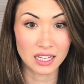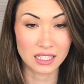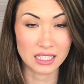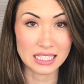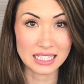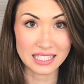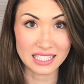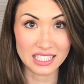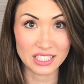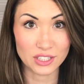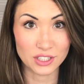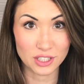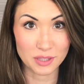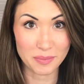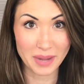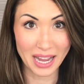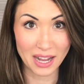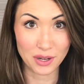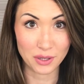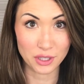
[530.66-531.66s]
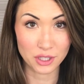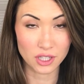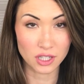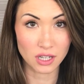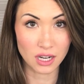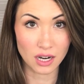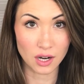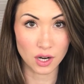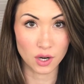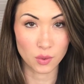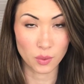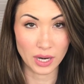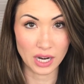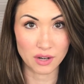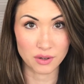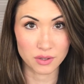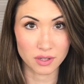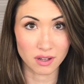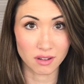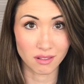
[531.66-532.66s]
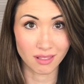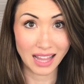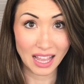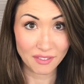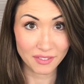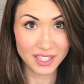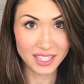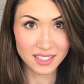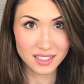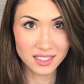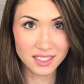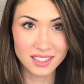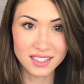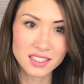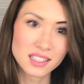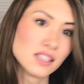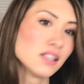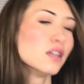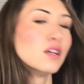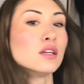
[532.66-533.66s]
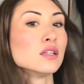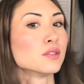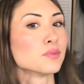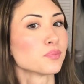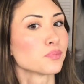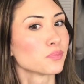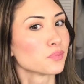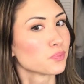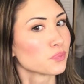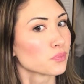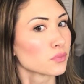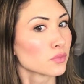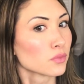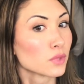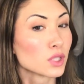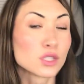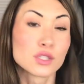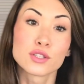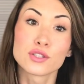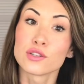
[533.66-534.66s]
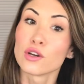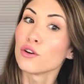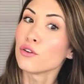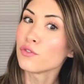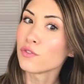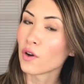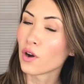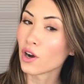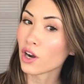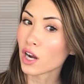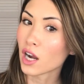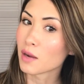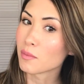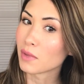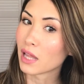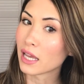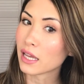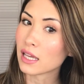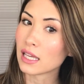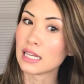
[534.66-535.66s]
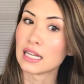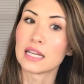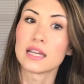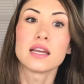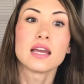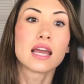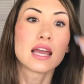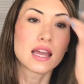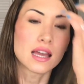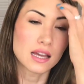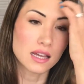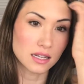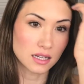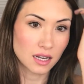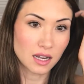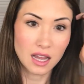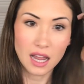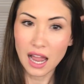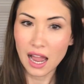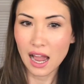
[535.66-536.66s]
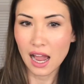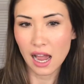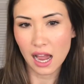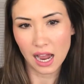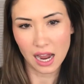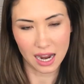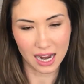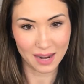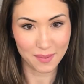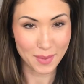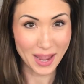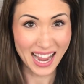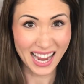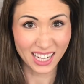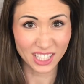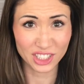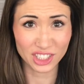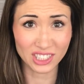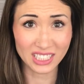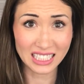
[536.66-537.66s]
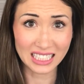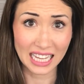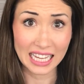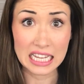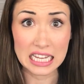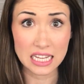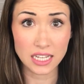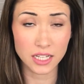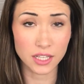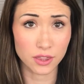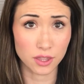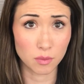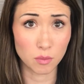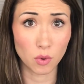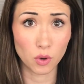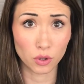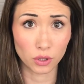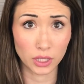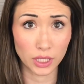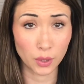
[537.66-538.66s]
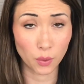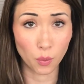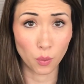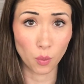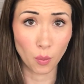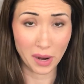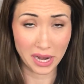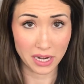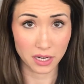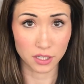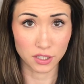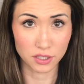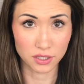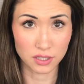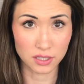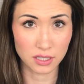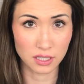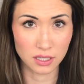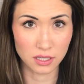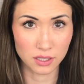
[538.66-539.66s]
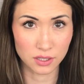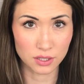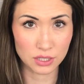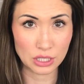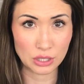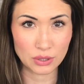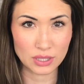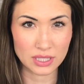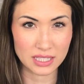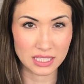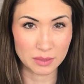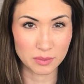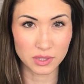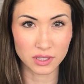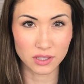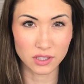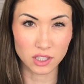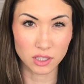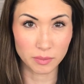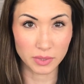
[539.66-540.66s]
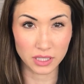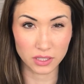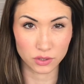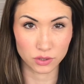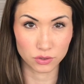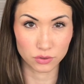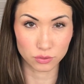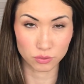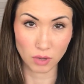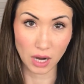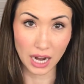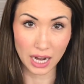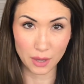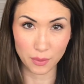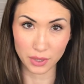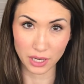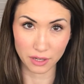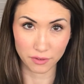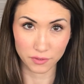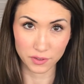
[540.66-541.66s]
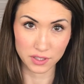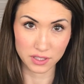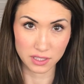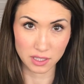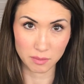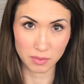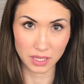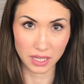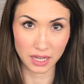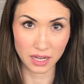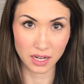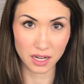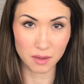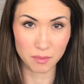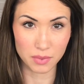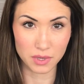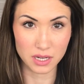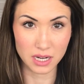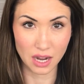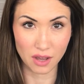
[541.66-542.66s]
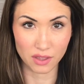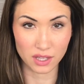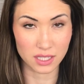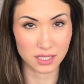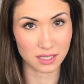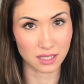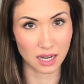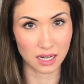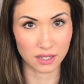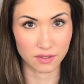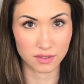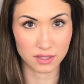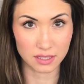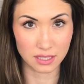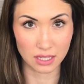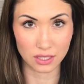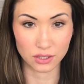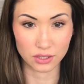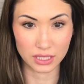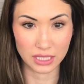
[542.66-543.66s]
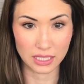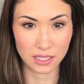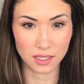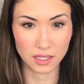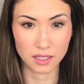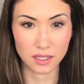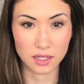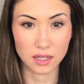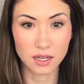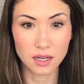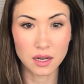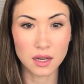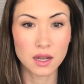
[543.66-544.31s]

concealer, and powder around 11. So far I'm liking it, and I'm actually liking it the more it wears. So it seemed a little bit dry when I first applied it, but now that it's kind of settled in and